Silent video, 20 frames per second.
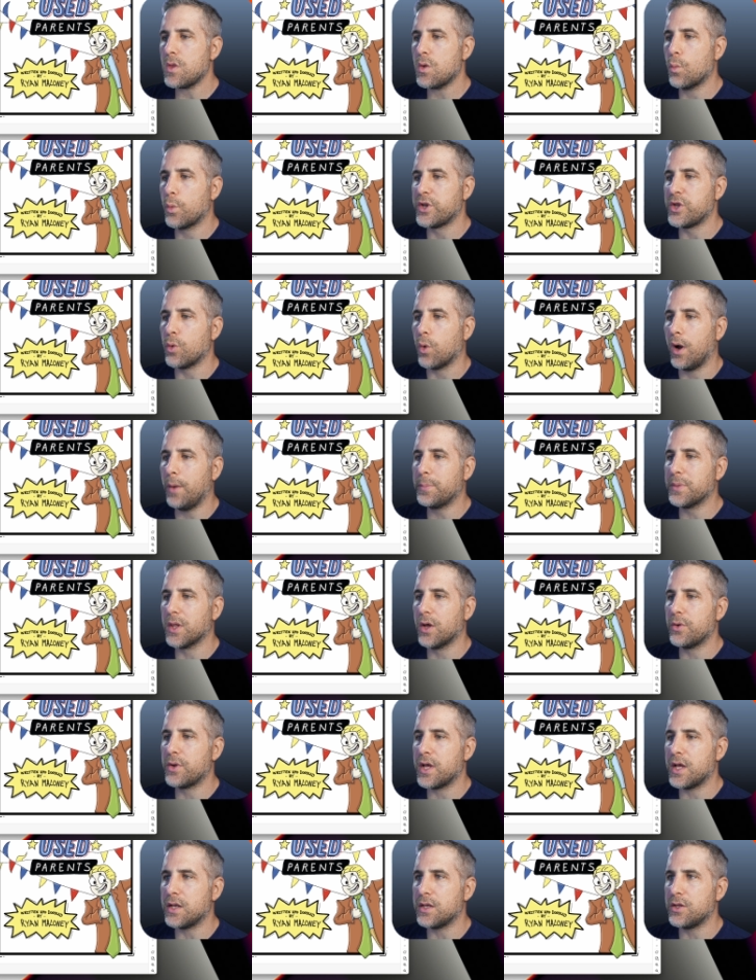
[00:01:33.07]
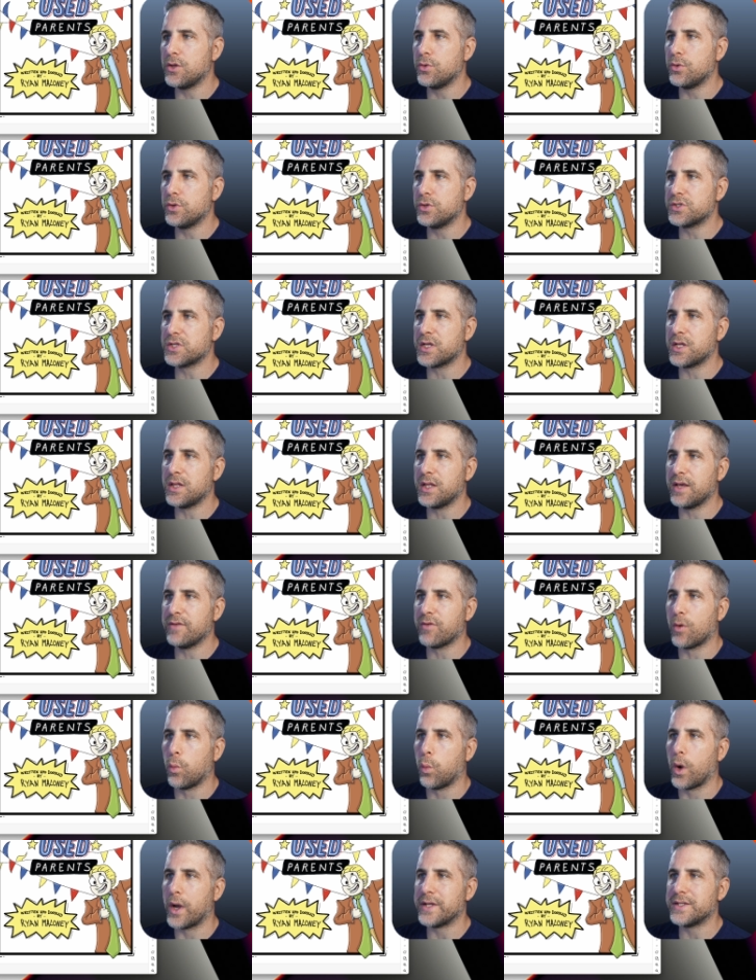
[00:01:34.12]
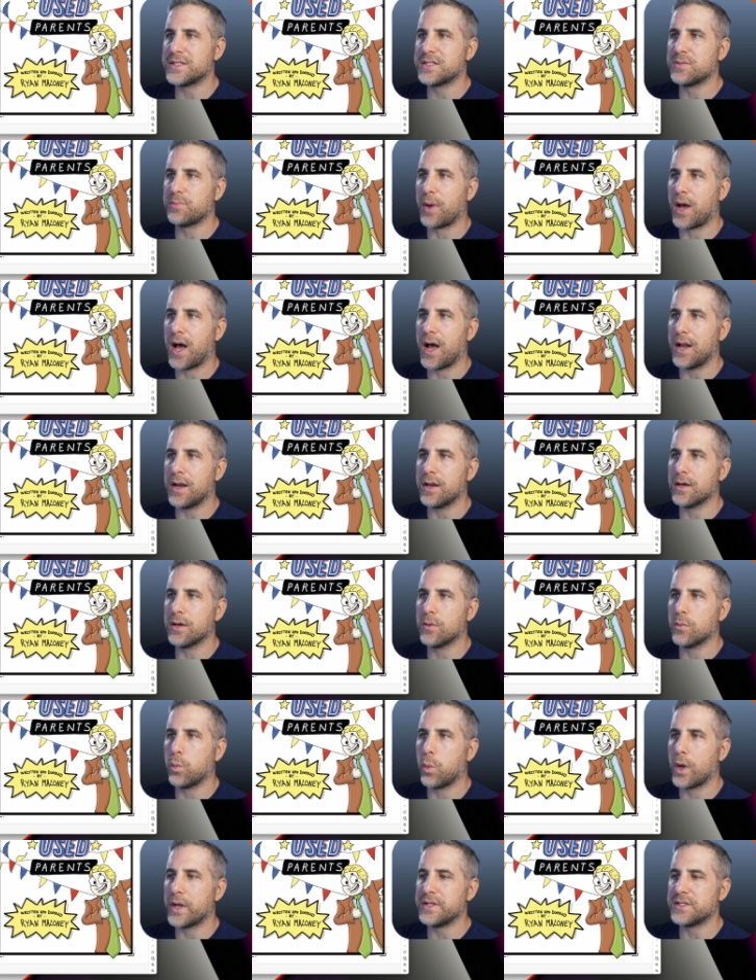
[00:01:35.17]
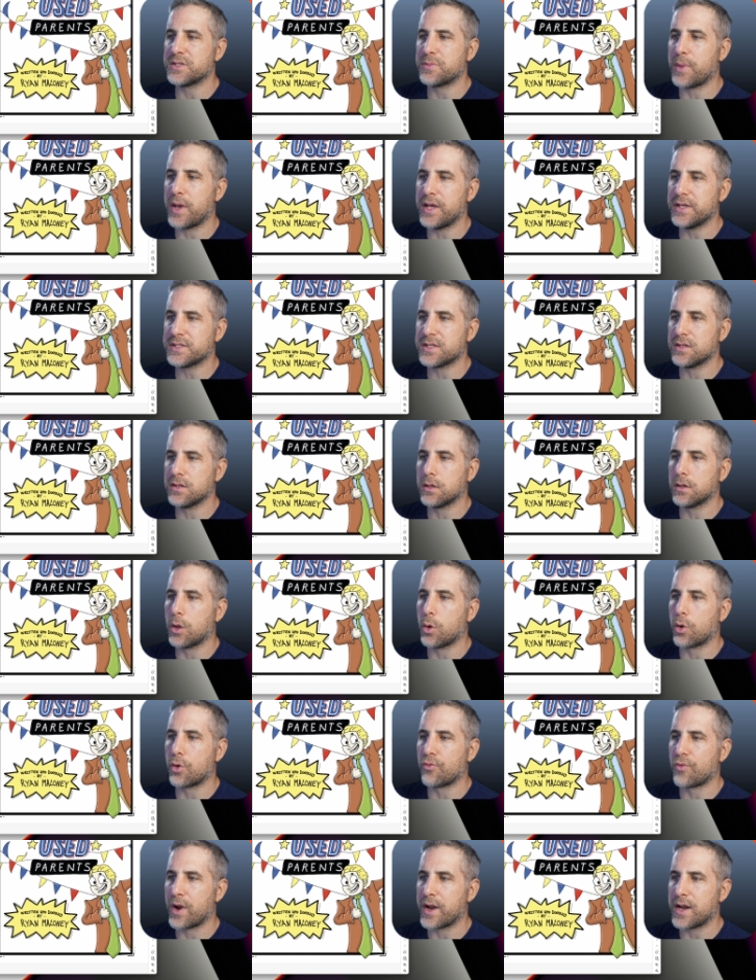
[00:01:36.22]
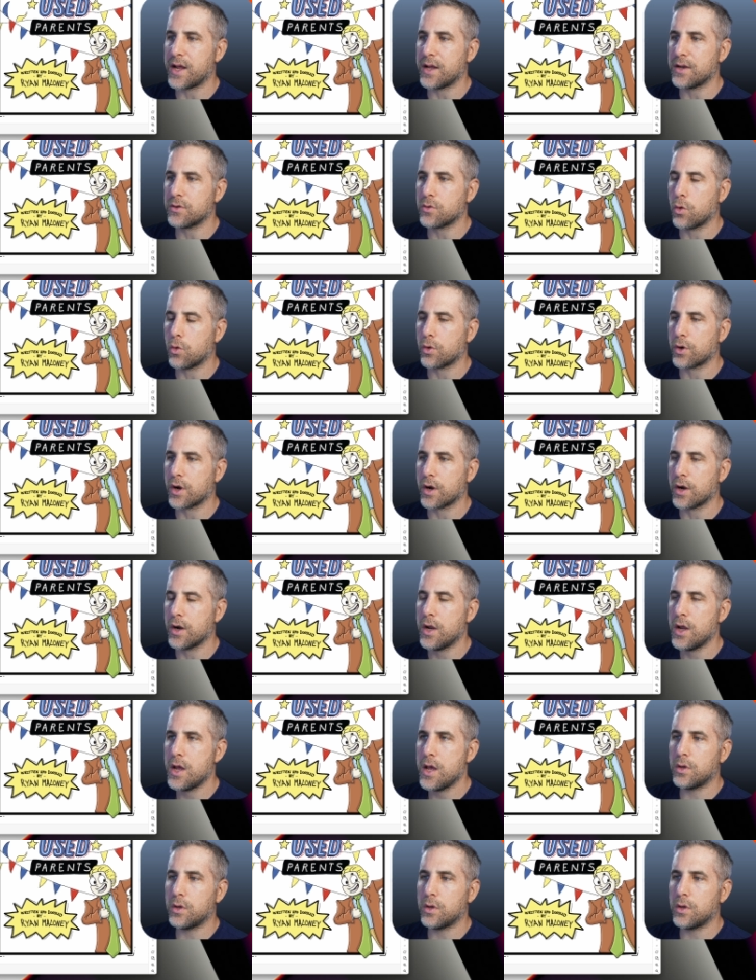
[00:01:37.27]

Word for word: When you upload it, you usually leave a white spot, a white space in the lower right hand corner,